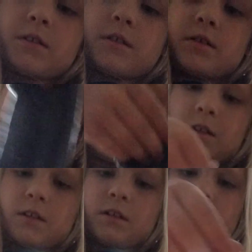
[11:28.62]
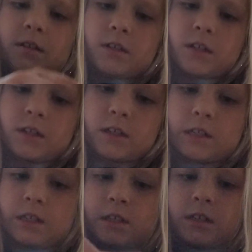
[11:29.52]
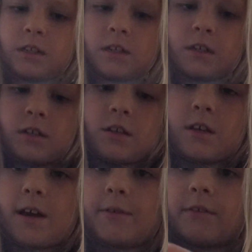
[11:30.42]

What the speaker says: So then you have your